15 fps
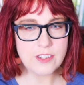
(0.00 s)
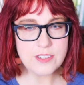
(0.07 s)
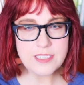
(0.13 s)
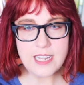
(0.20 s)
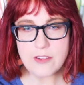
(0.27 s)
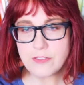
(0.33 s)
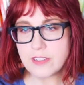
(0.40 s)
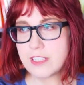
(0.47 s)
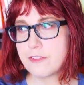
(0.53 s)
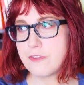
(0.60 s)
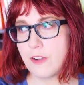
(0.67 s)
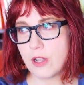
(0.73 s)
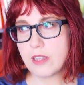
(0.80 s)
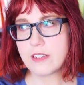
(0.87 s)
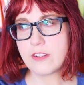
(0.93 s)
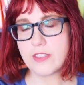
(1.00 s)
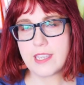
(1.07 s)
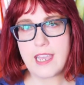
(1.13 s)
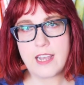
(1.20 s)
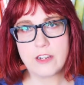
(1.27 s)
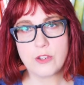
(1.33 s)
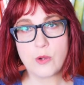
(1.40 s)
could definitely fall under the
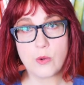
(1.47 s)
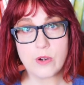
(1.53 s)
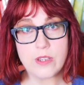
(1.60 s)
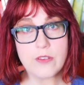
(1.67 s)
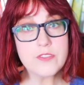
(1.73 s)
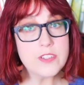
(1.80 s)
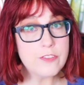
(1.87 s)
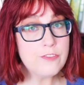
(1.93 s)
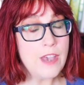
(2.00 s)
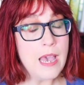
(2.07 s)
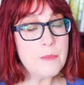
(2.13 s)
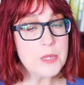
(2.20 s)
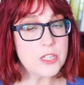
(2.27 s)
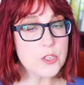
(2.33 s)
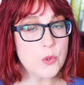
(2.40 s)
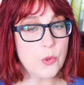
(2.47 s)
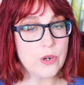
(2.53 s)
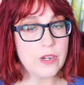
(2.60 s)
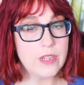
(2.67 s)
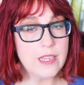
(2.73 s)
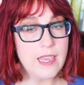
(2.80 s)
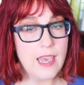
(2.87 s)
category of
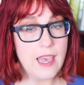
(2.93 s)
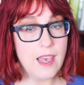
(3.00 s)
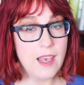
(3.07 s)
defamatory,